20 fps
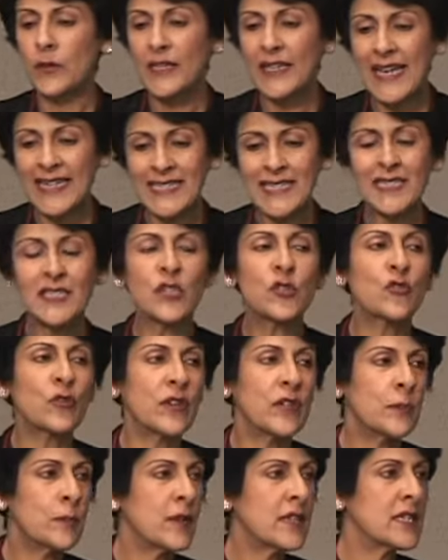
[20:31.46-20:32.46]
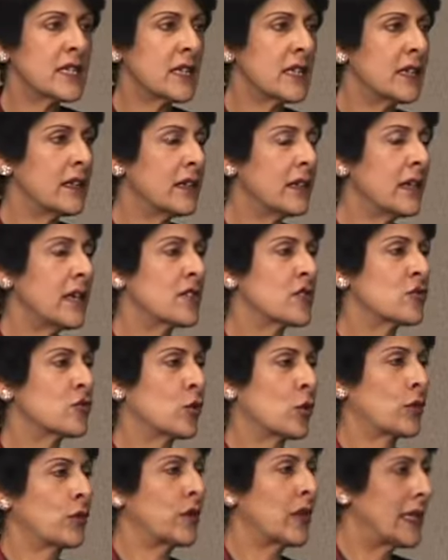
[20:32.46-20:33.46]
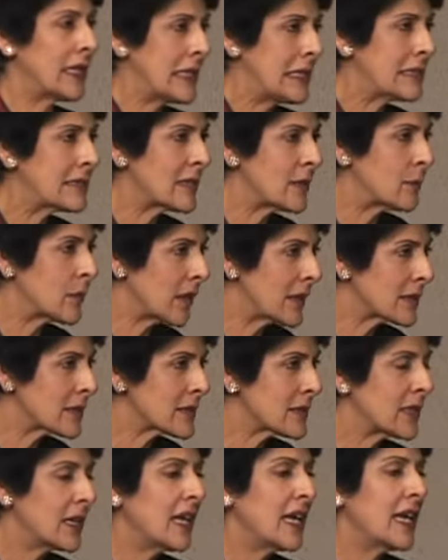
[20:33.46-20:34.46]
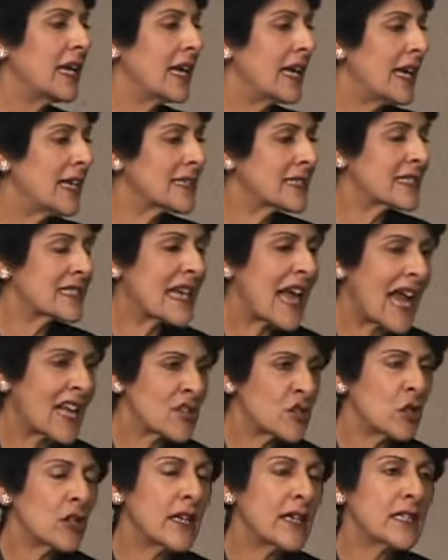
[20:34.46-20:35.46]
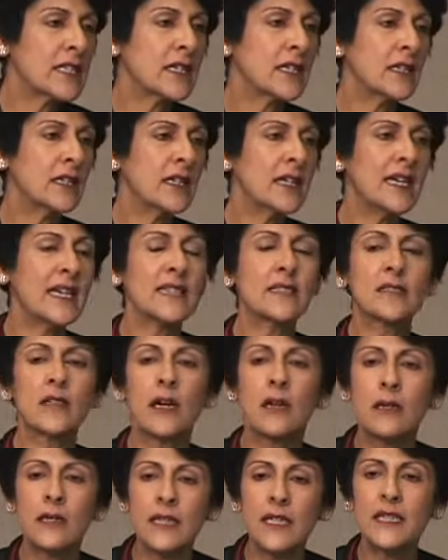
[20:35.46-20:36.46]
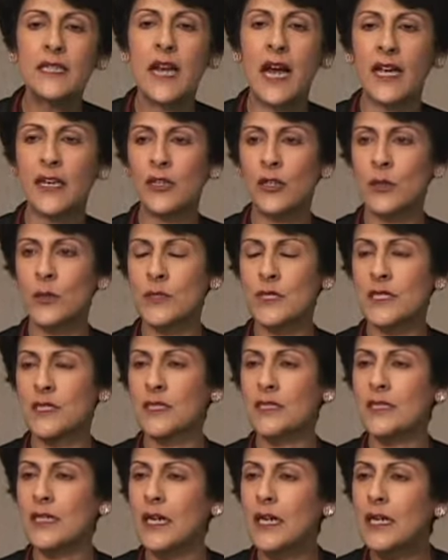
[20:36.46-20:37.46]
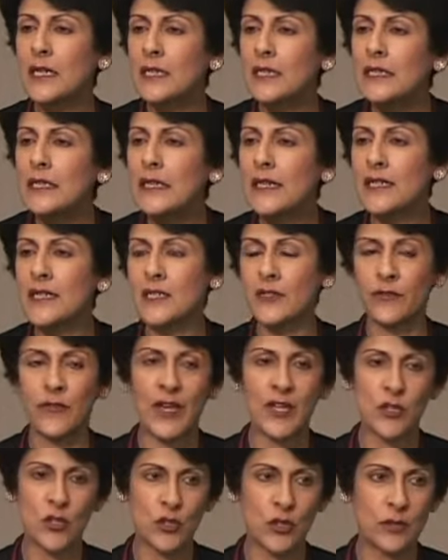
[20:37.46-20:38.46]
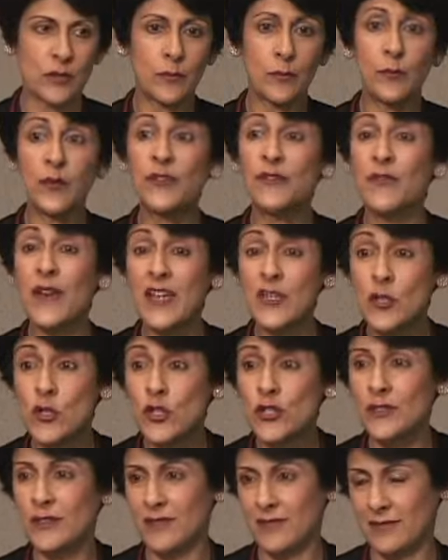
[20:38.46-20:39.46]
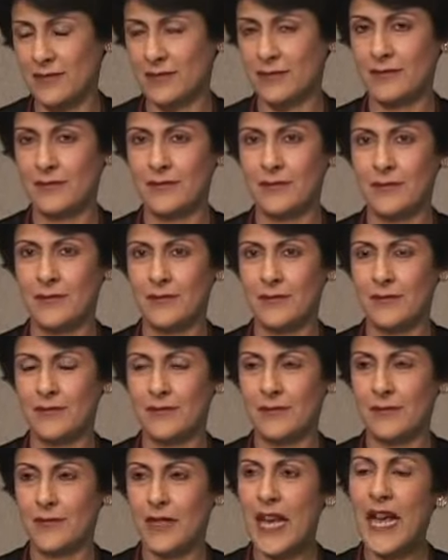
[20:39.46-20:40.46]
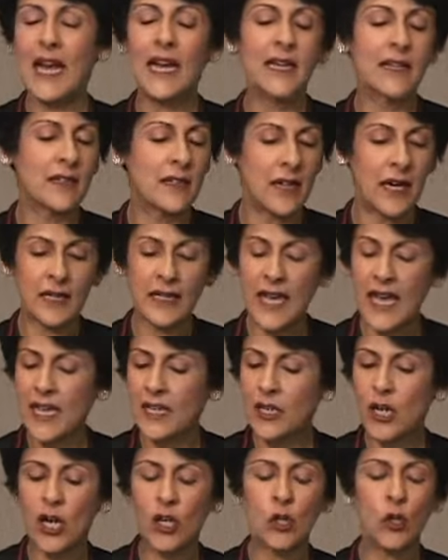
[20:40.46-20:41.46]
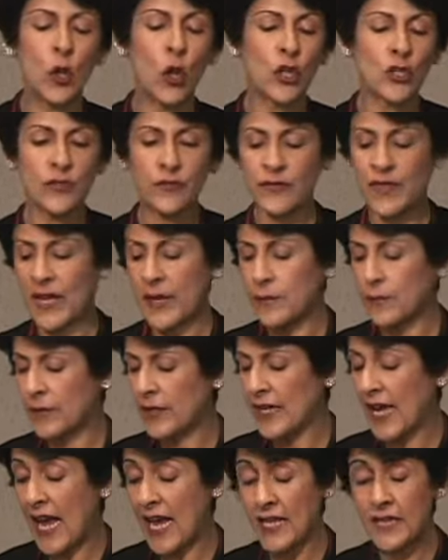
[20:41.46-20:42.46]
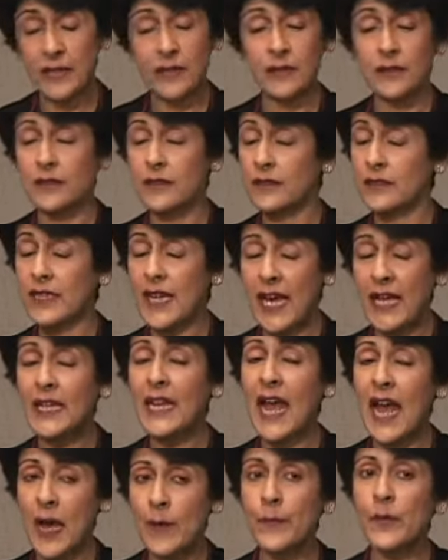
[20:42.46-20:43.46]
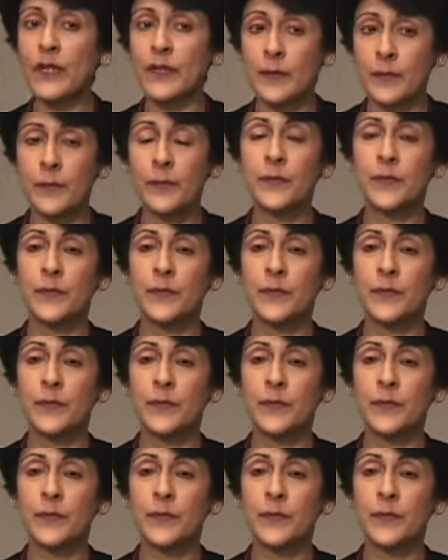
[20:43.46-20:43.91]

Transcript: getting the treatment in is sort of the easy bit. It's catching it early, it's early diagnosis, early intervention, prevention. And again, a lot of them can, can happen